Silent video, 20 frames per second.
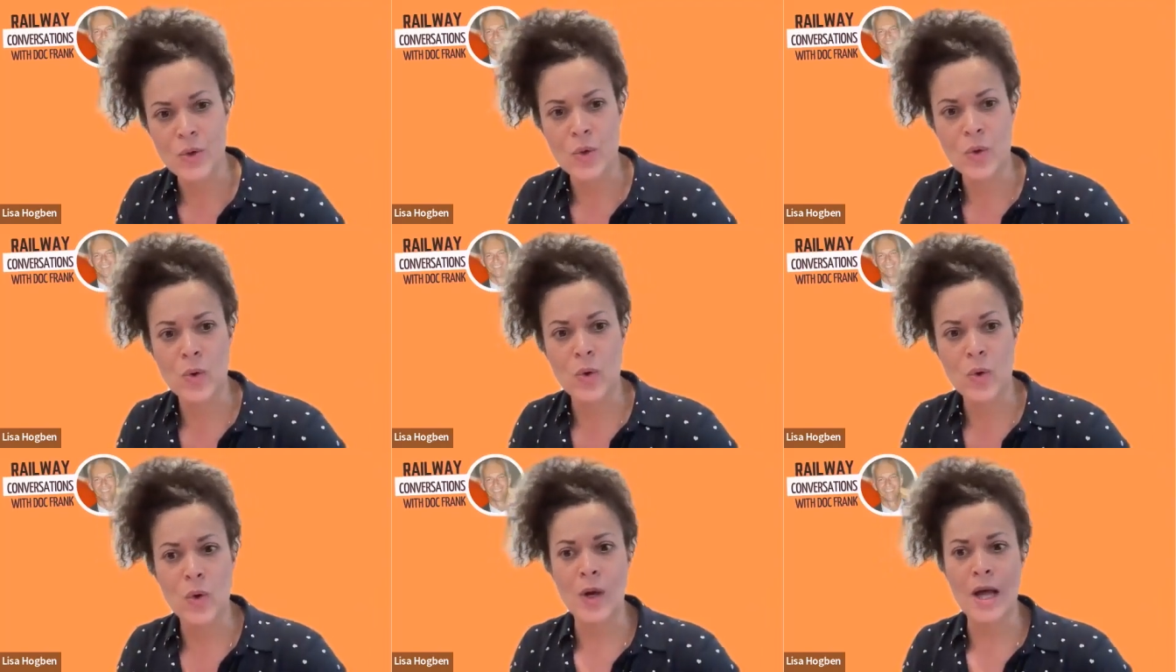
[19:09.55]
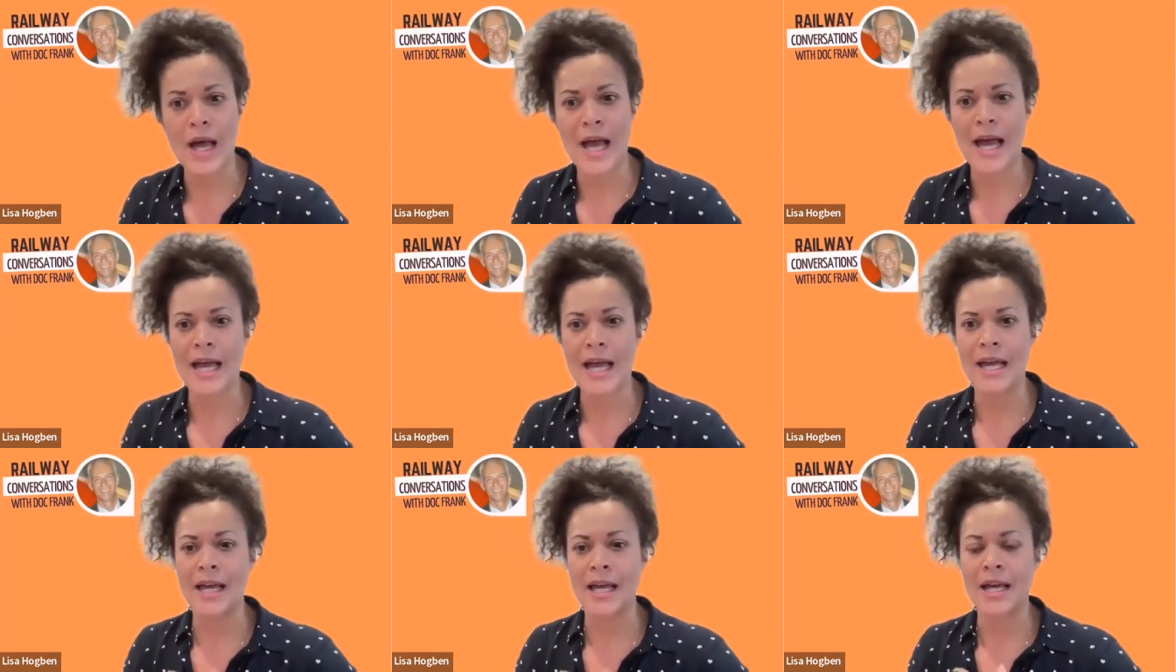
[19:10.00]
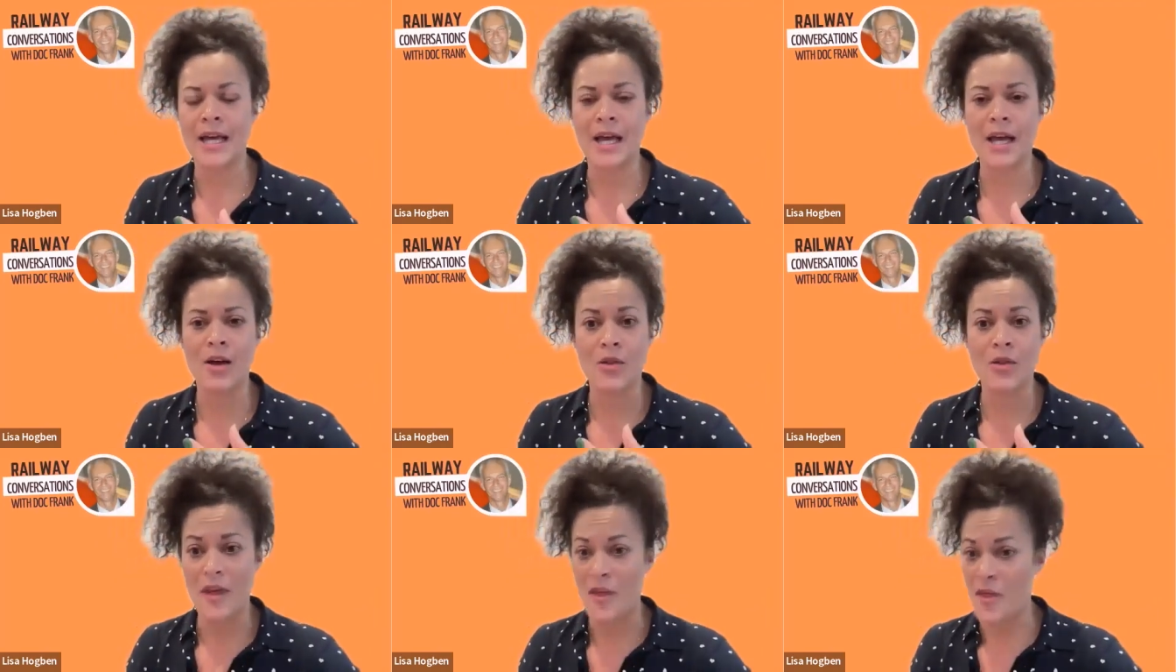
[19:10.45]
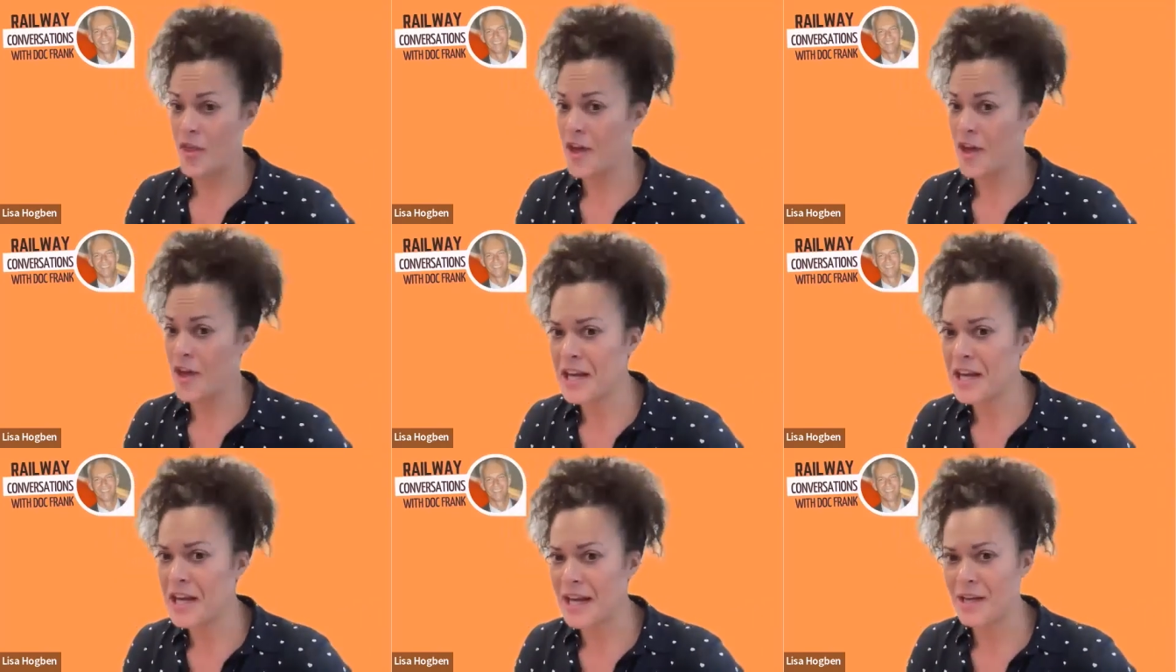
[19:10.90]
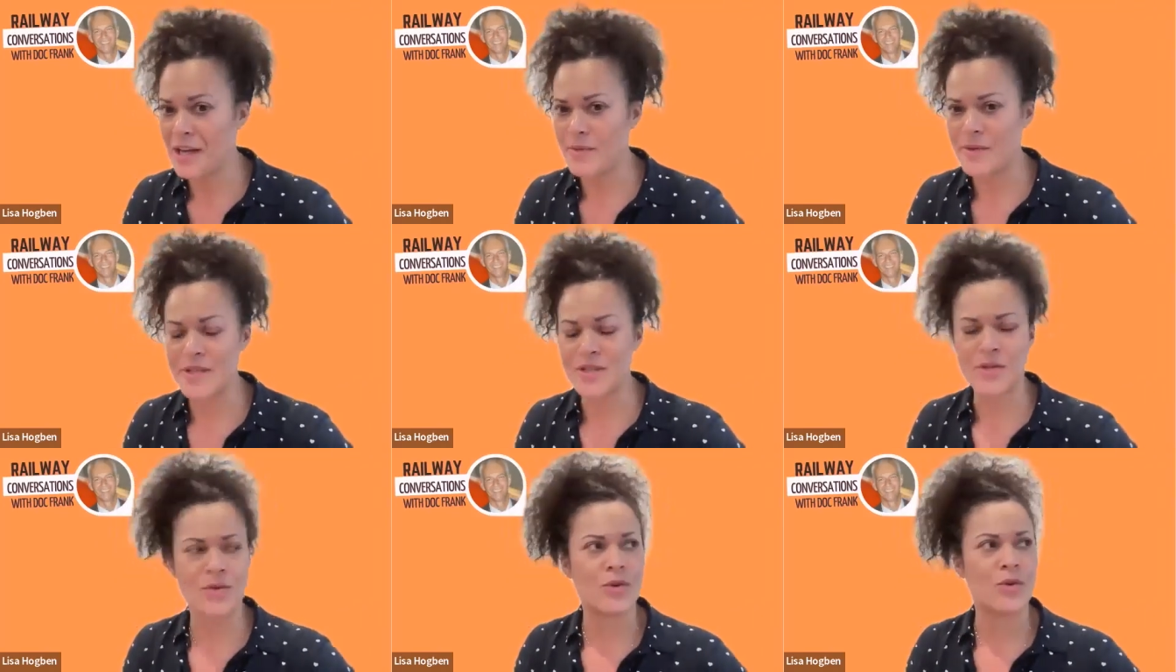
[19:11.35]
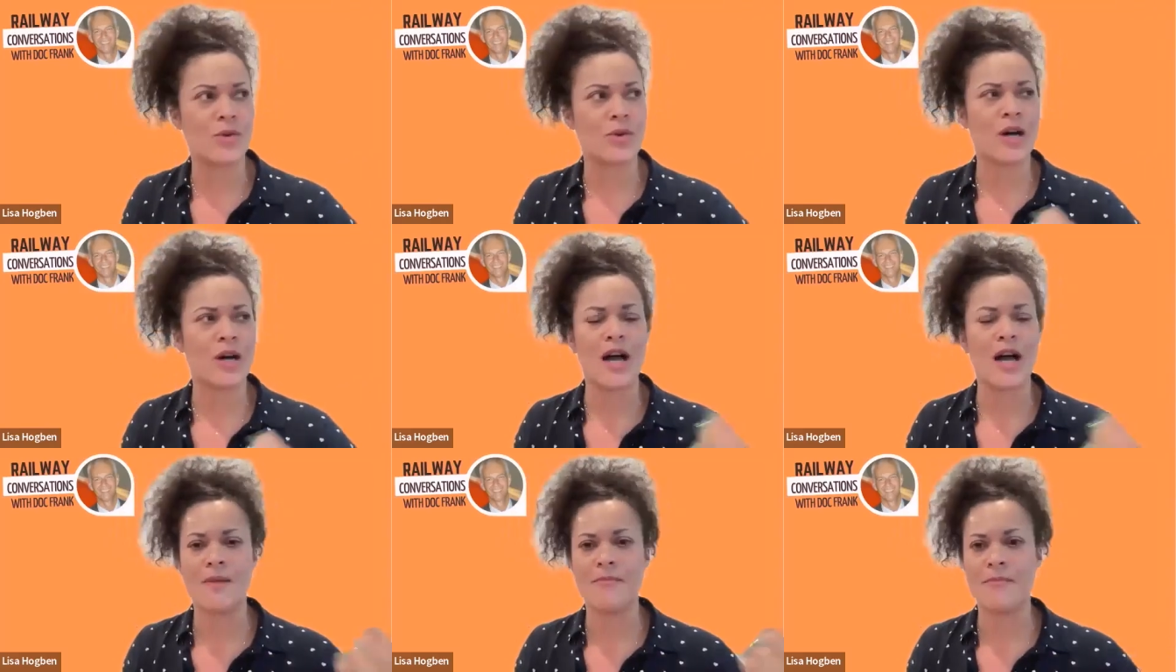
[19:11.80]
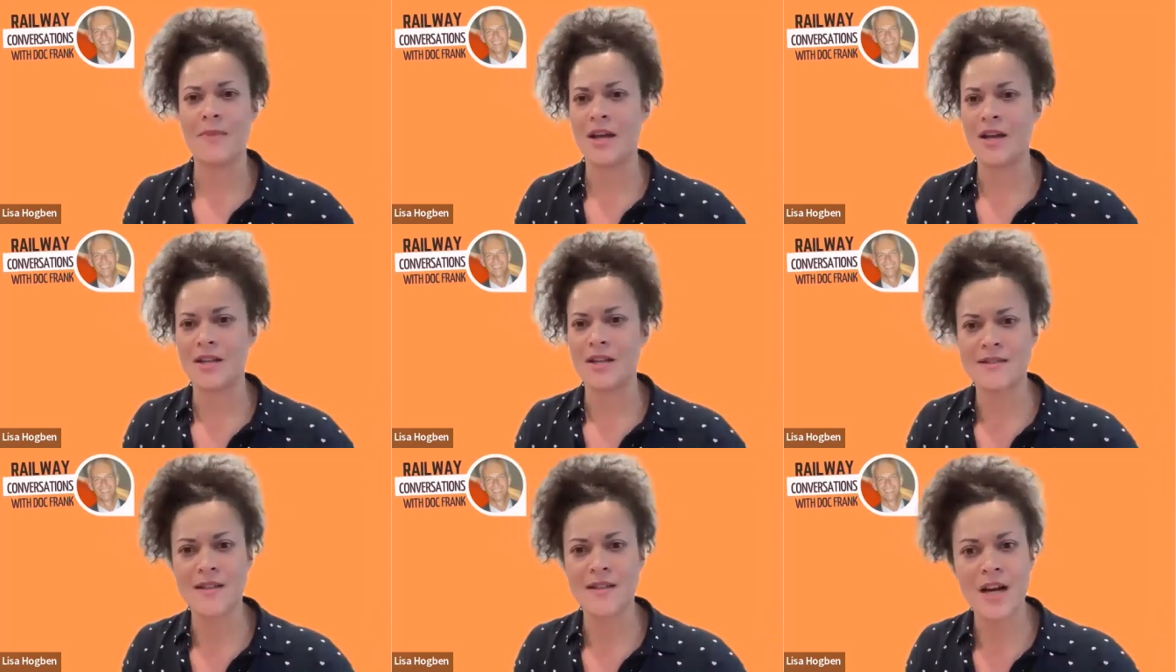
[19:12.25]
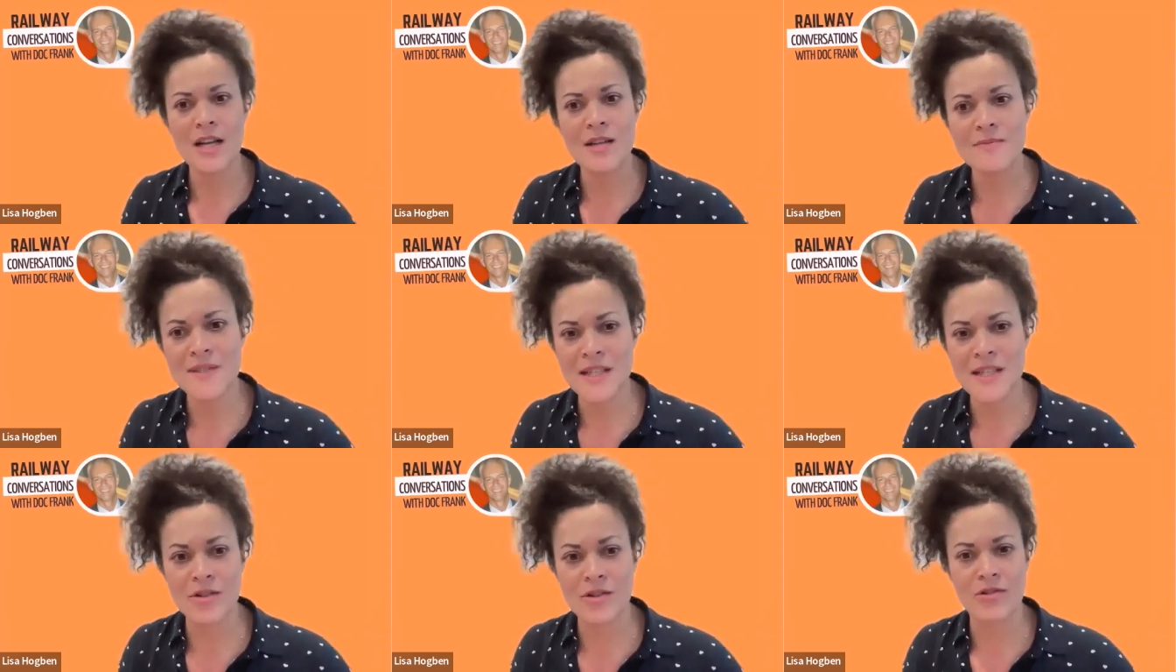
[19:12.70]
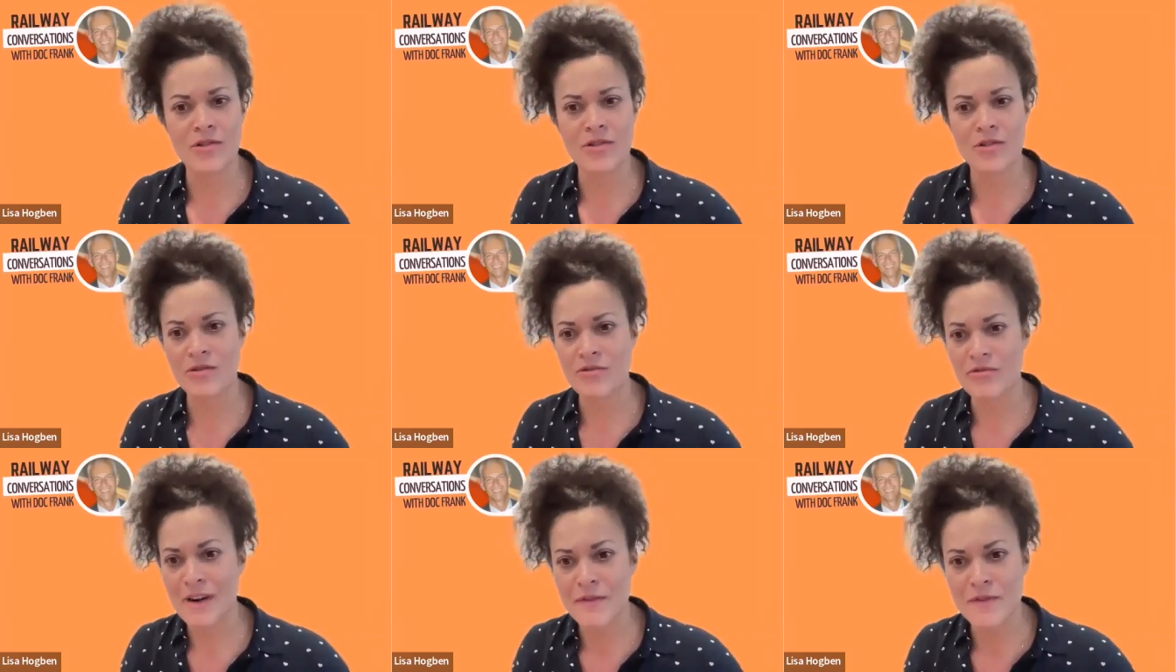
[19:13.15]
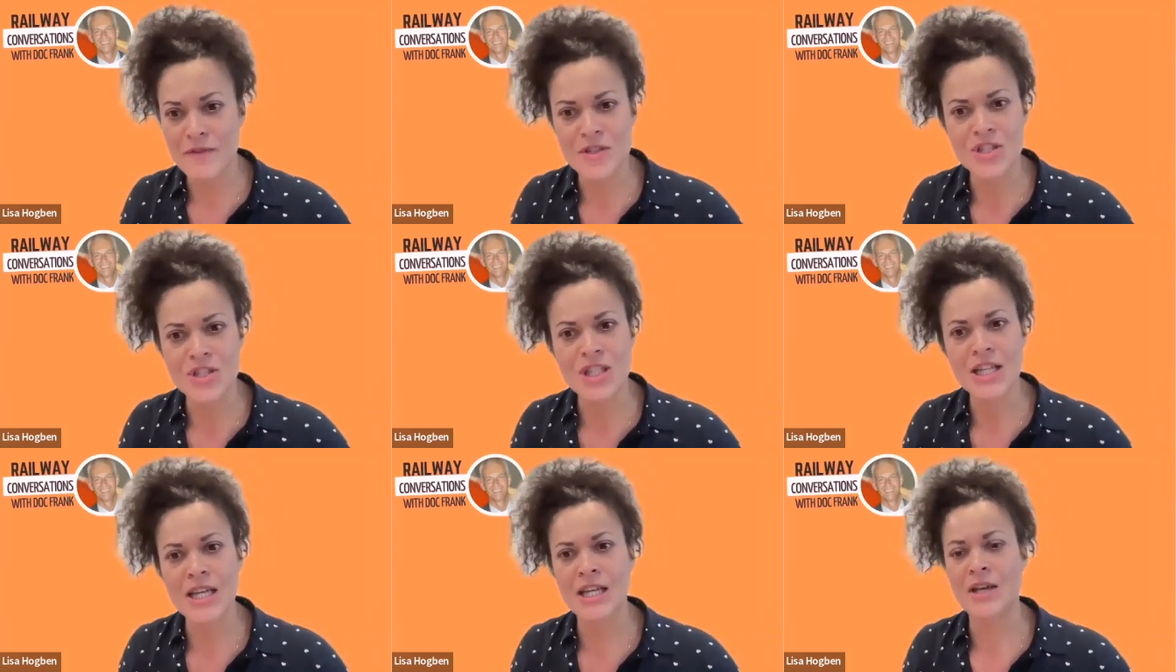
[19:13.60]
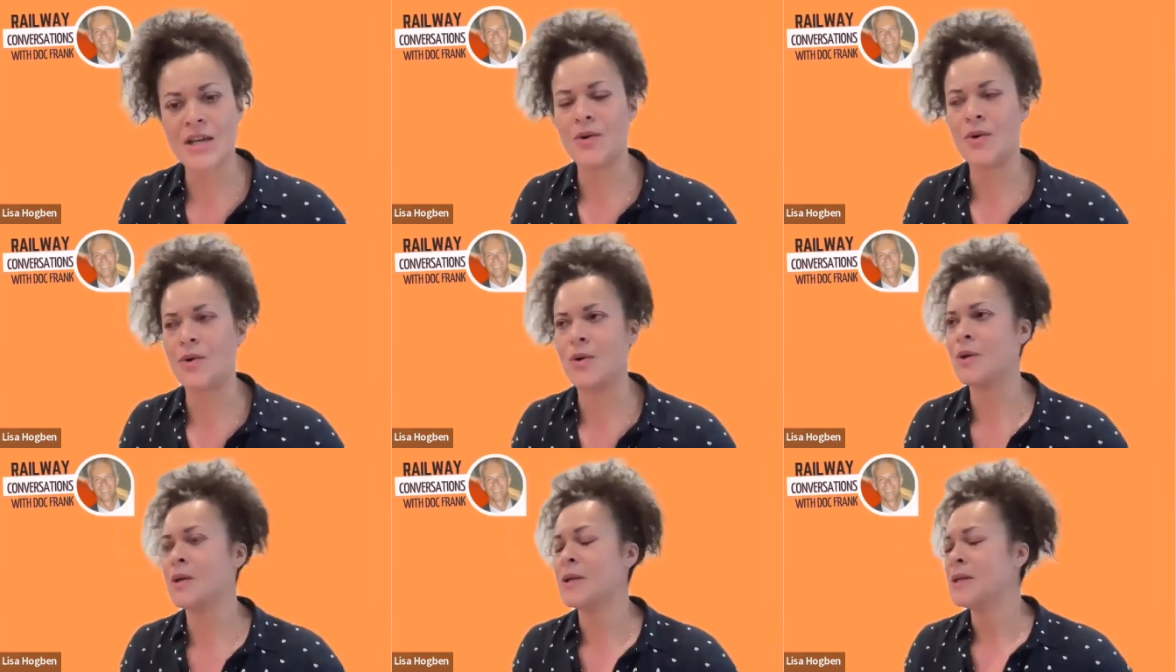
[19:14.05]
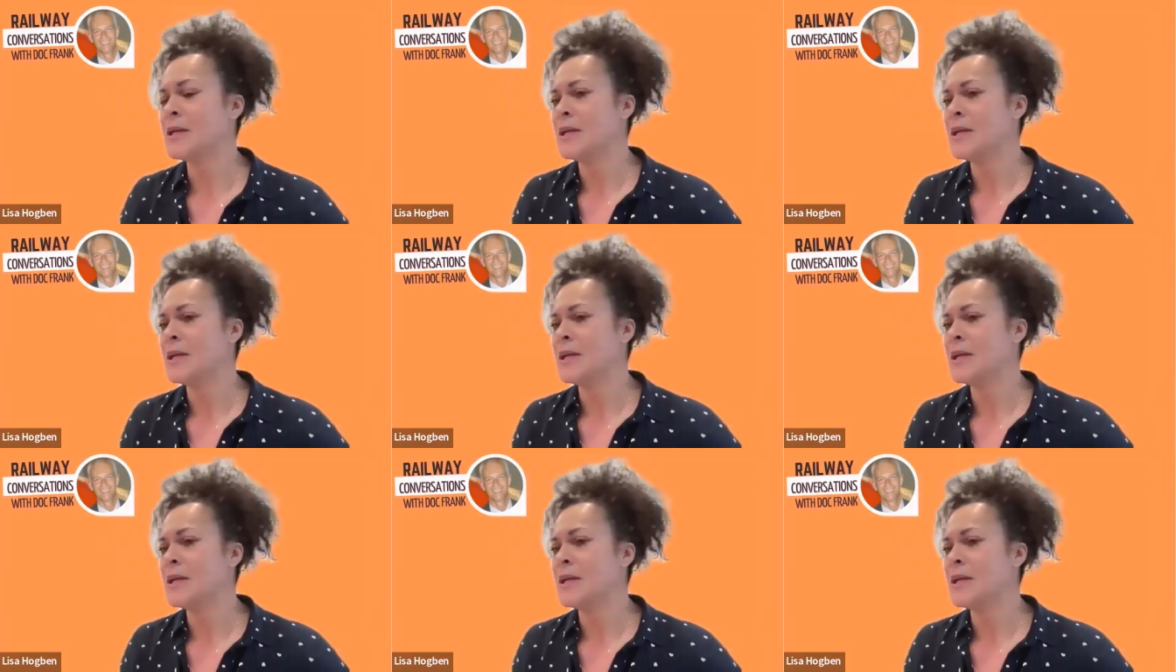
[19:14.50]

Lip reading: or the third language, or an asylum seeker or a refugee, or